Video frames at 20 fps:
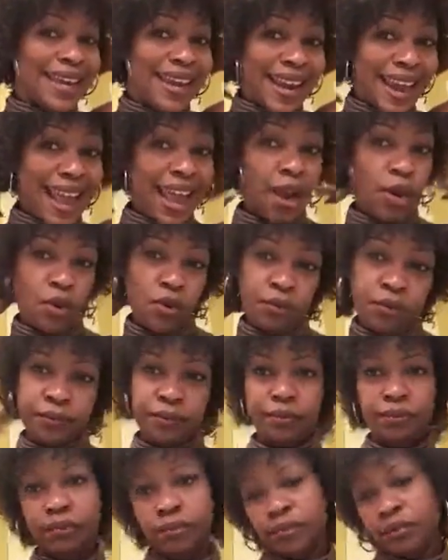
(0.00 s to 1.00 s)
Now,
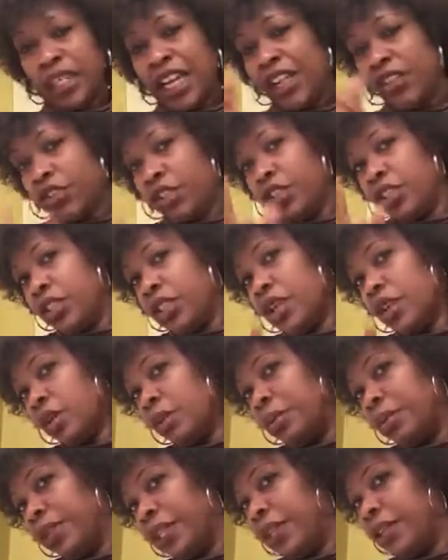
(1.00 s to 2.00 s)
actually it's not
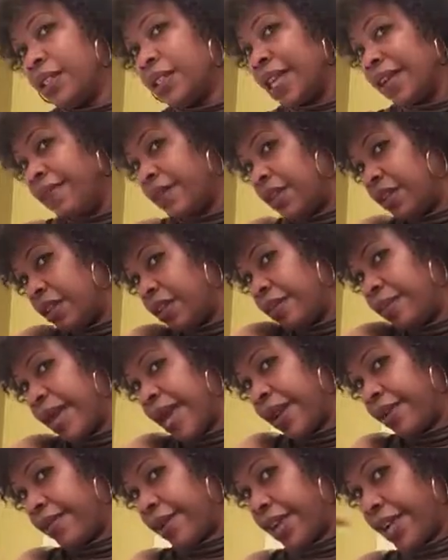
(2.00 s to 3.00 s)
complete because I haven't done the
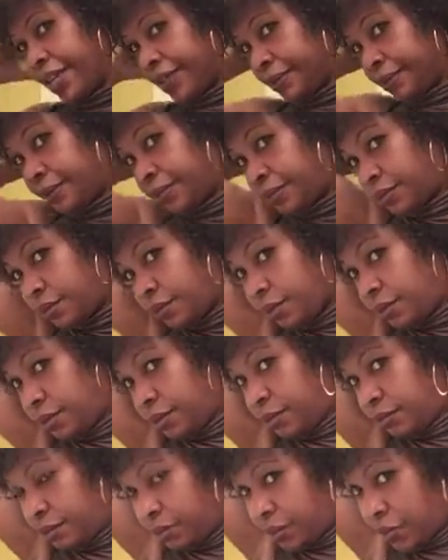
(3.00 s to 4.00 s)
back, right?
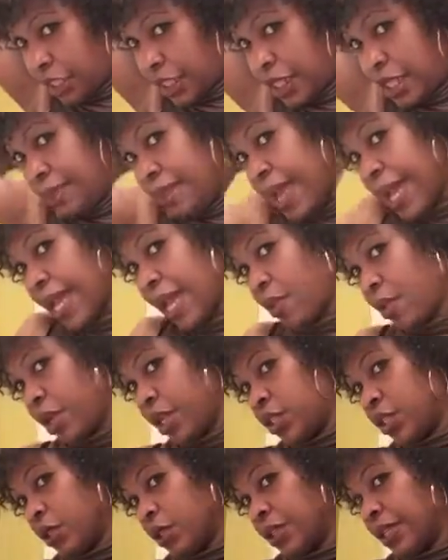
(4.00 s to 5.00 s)
The back, I want
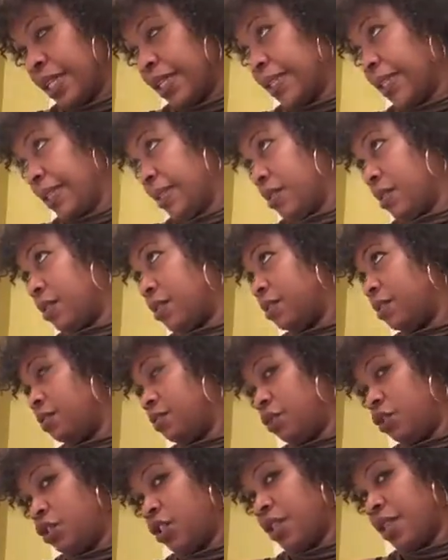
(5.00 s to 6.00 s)
it to look like this.
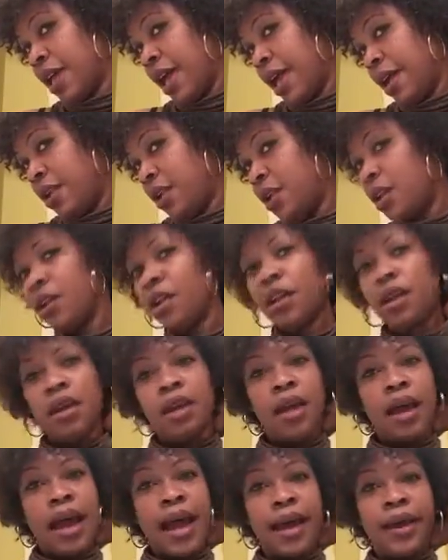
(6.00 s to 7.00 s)
You see that?
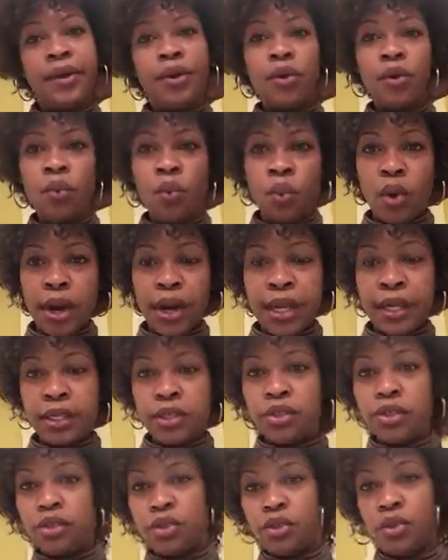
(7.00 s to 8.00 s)
I don't want
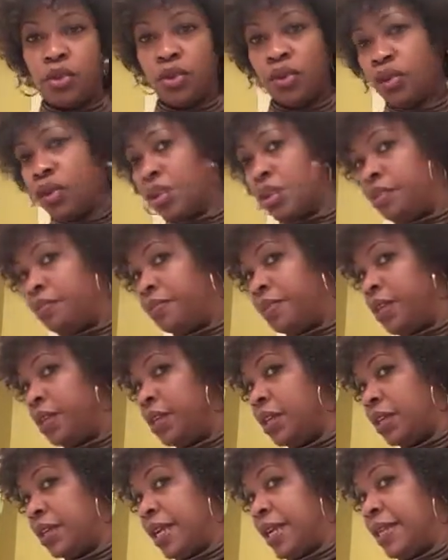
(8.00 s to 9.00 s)
it to
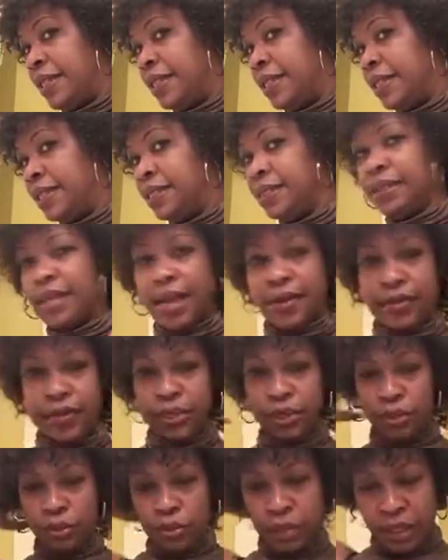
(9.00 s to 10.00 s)
be like this. I want
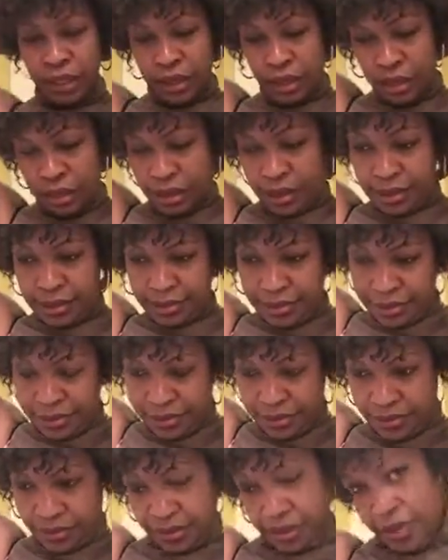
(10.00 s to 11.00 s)
it to be
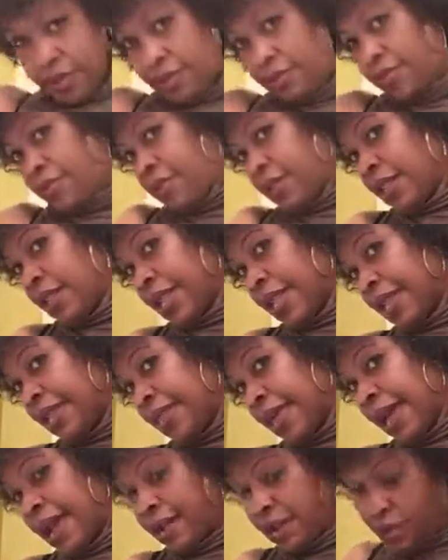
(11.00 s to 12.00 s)
like
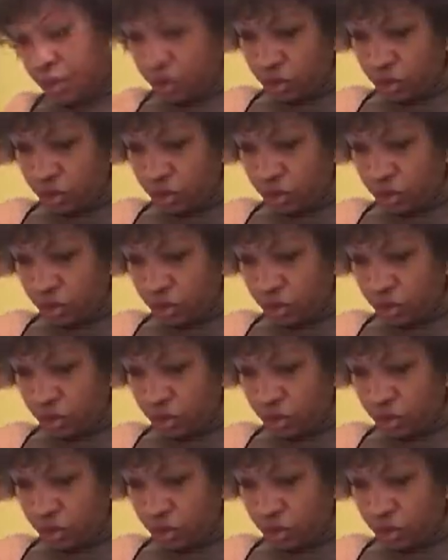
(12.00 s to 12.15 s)
that.